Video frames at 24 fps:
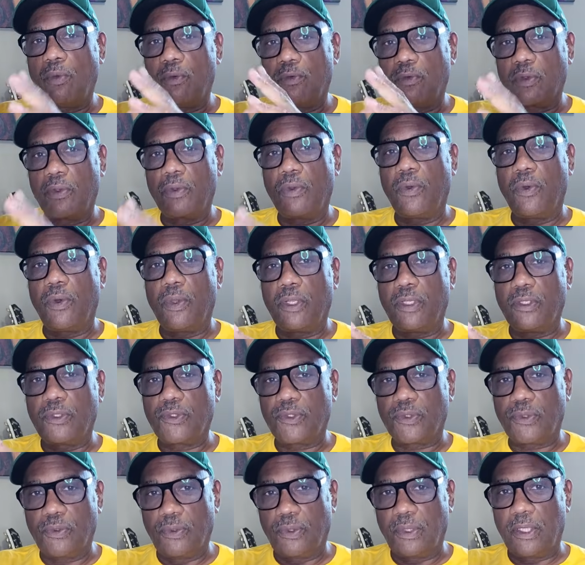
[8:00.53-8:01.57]
recording
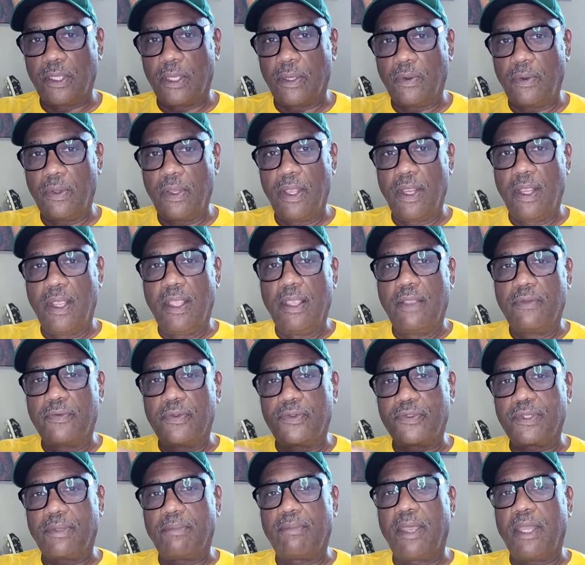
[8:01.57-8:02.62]
studio, for
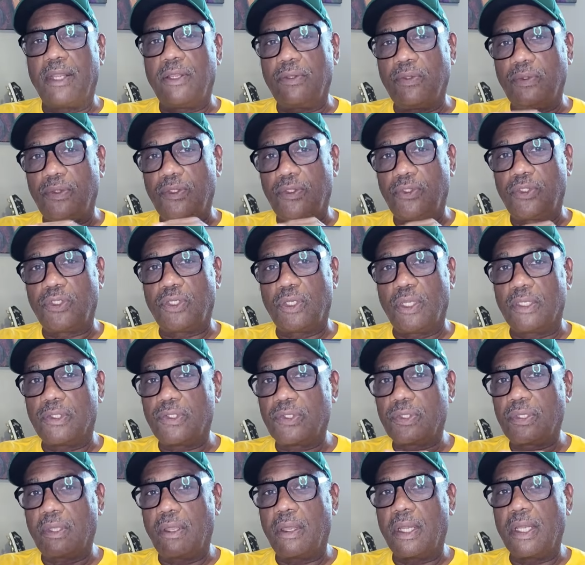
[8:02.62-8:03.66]
somebody who's just
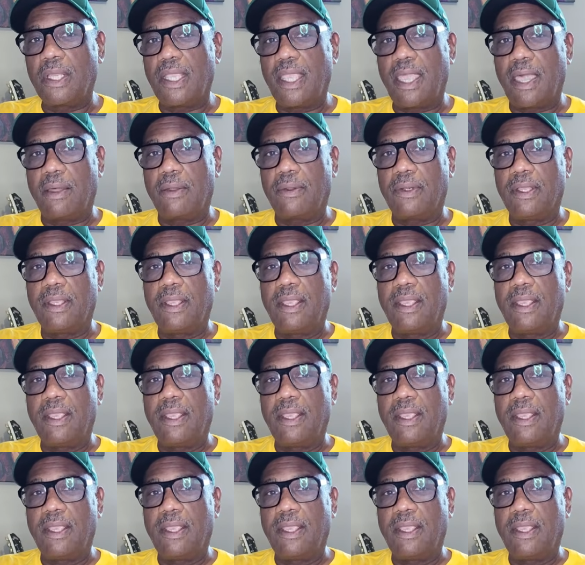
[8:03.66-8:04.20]
starting out